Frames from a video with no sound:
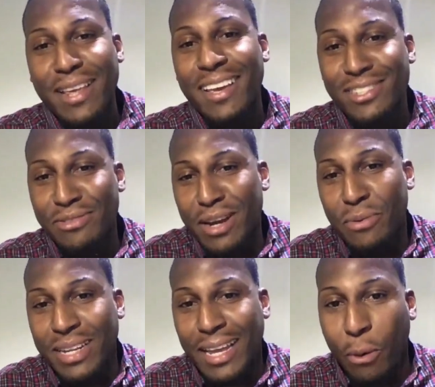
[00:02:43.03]
it's already
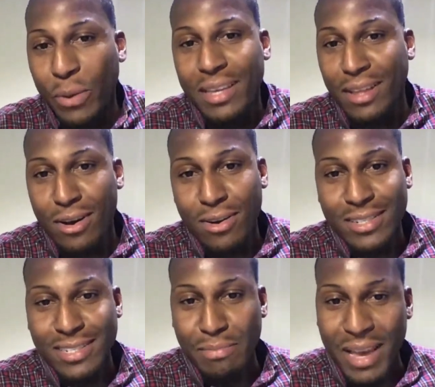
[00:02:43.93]
what like a week long.
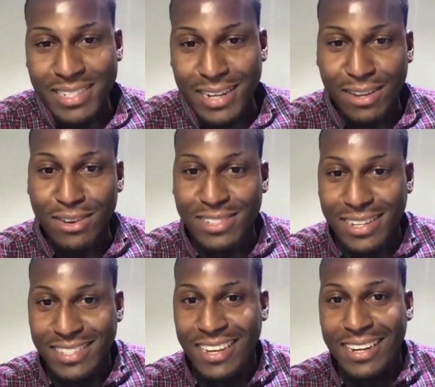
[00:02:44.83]
Just imagine how long it's gonna
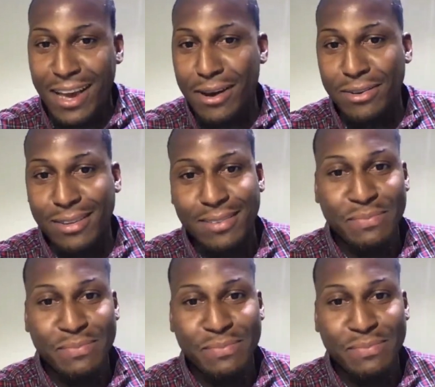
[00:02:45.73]
take now. Like,